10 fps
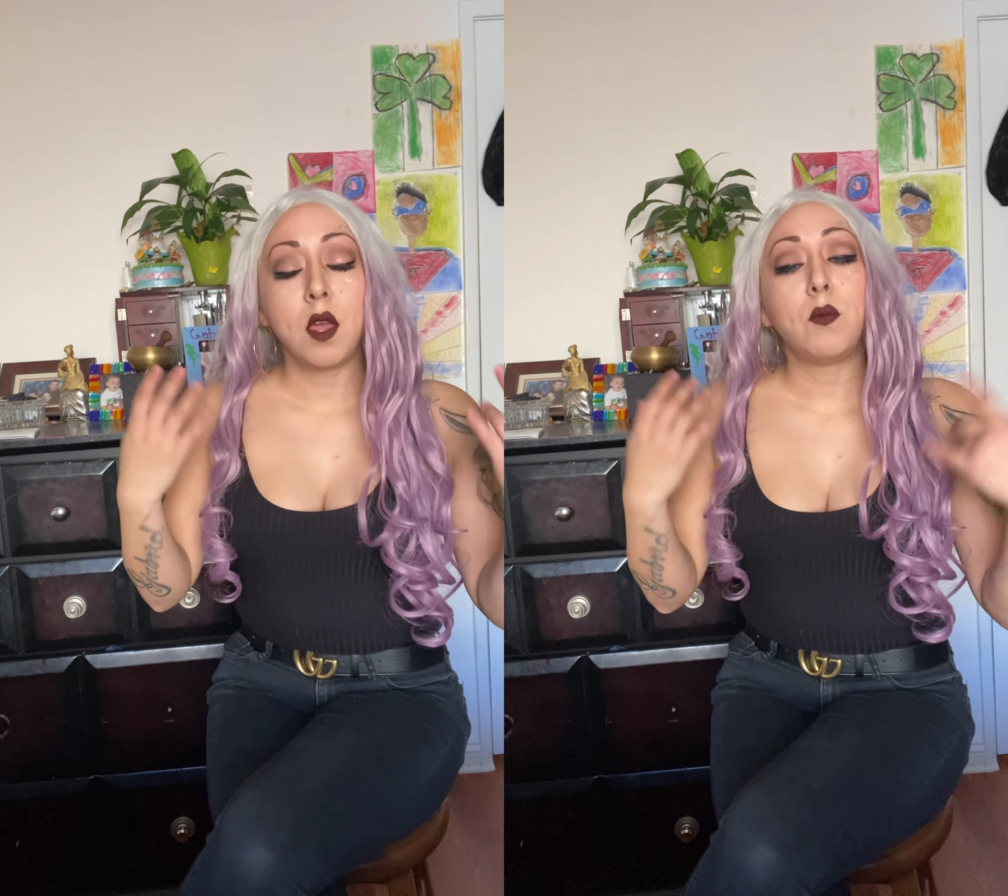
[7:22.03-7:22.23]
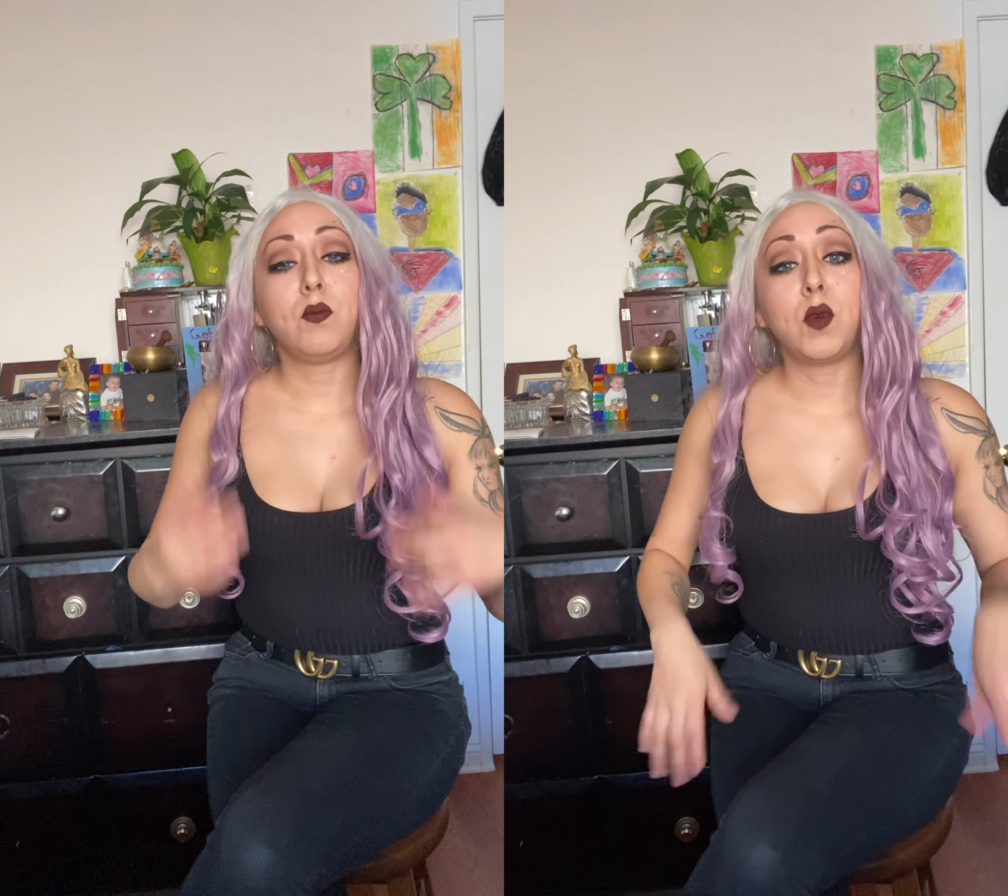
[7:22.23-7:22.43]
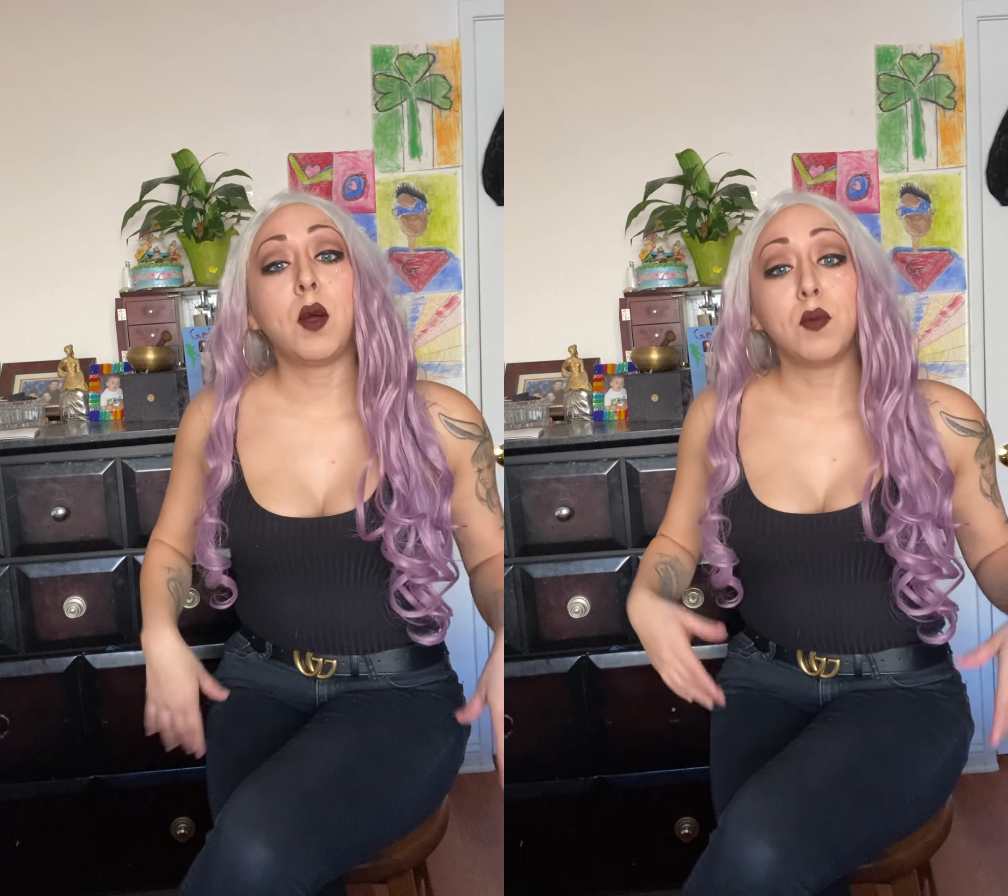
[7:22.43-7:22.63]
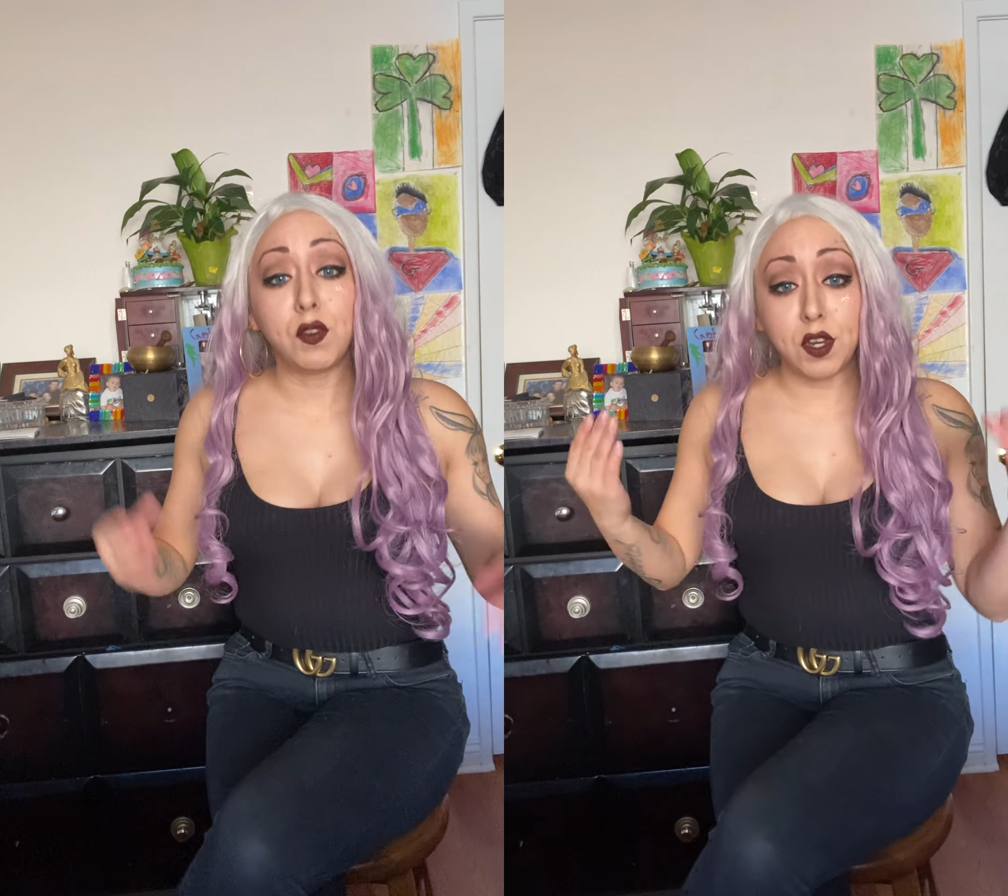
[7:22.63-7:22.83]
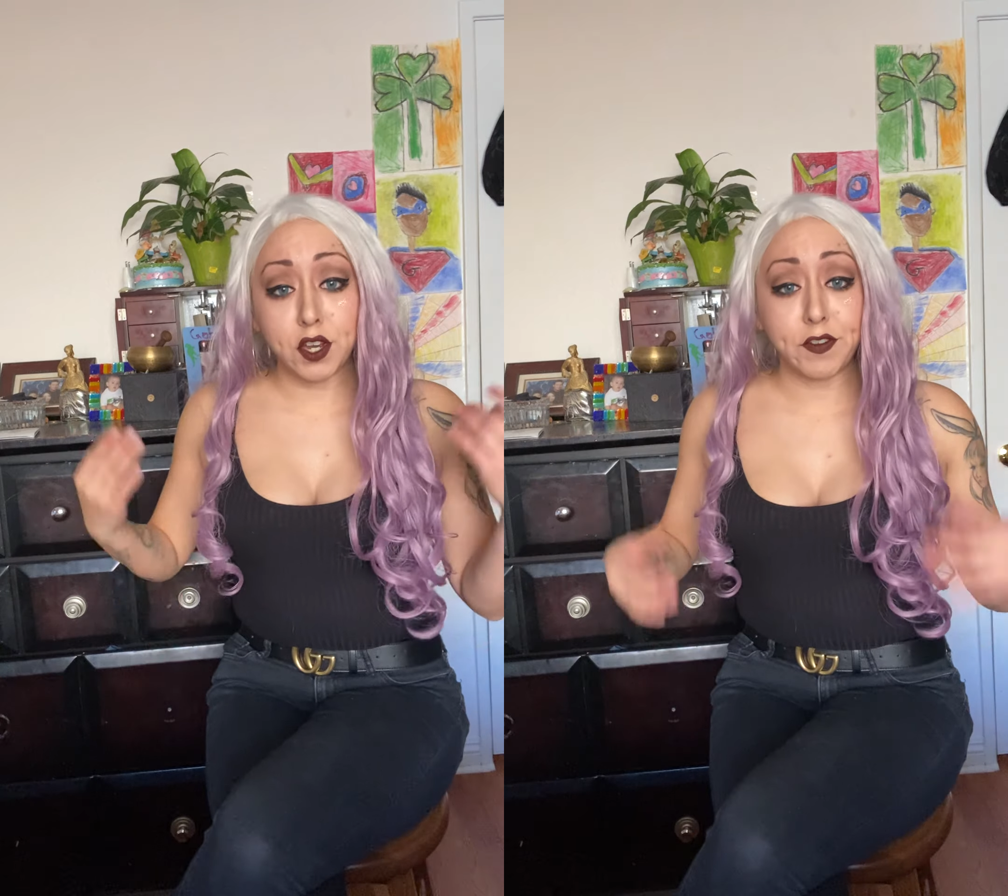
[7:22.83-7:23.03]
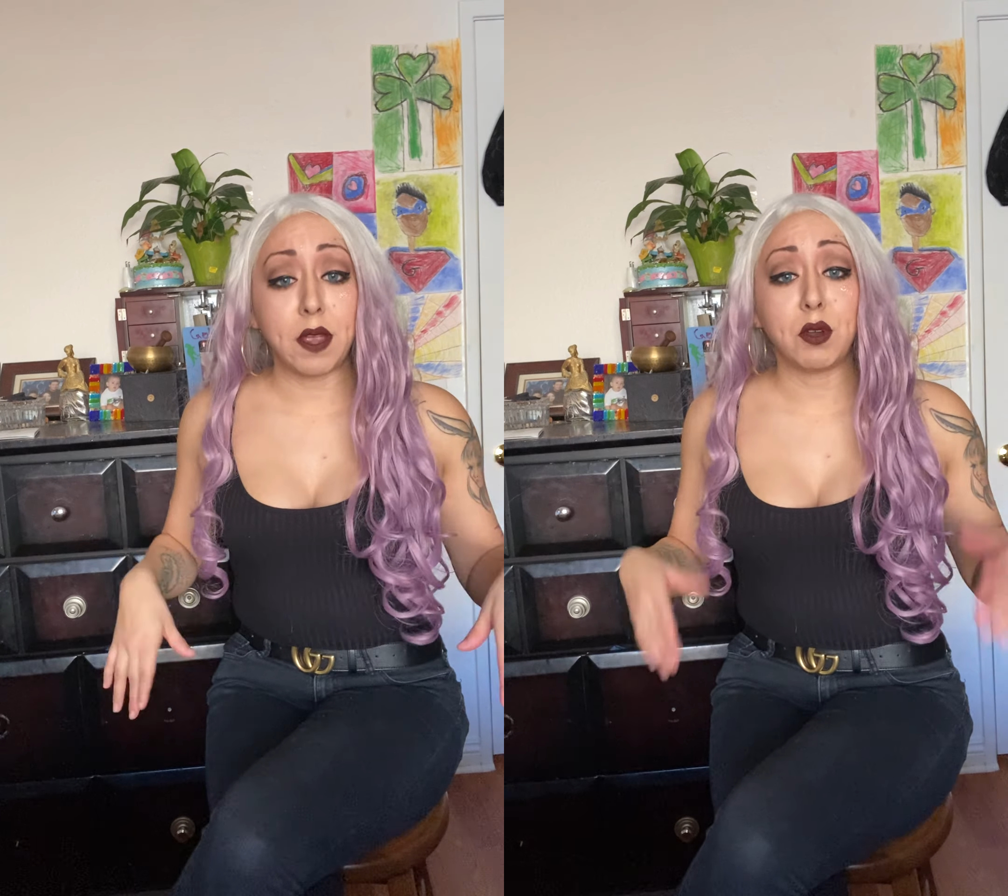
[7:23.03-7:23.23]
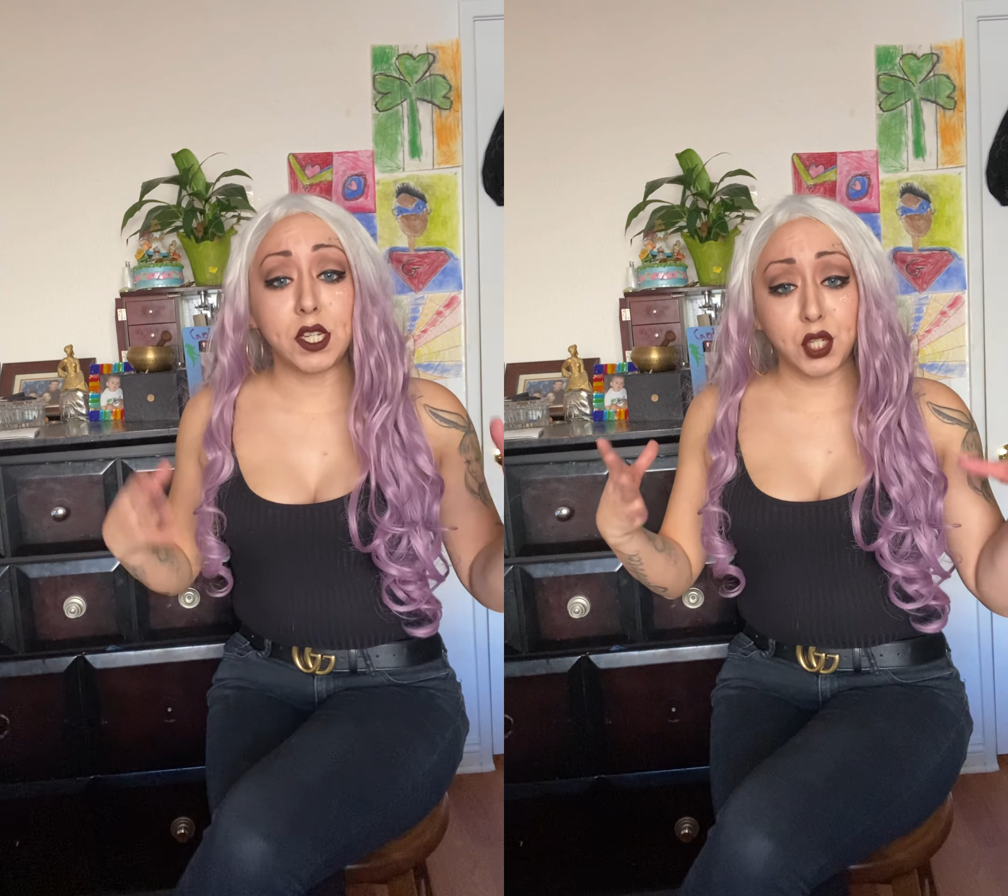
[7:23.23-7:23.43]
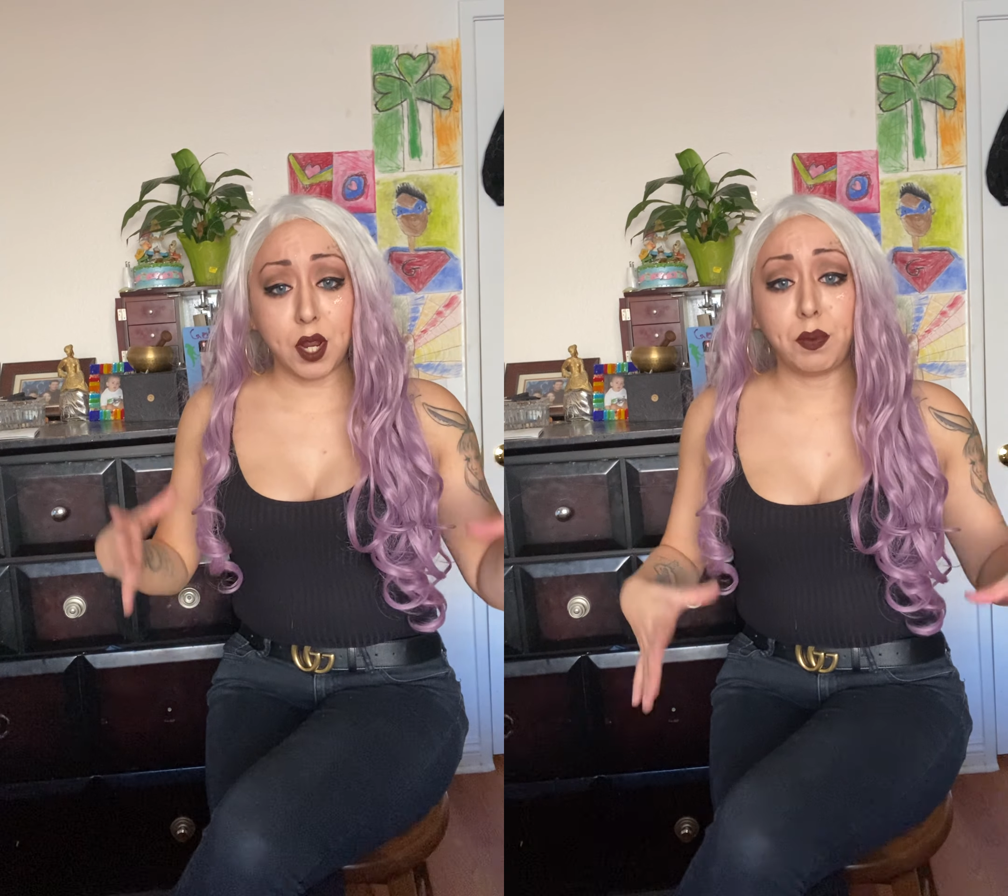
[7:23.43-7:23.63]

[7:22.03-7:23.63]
moving your vibration up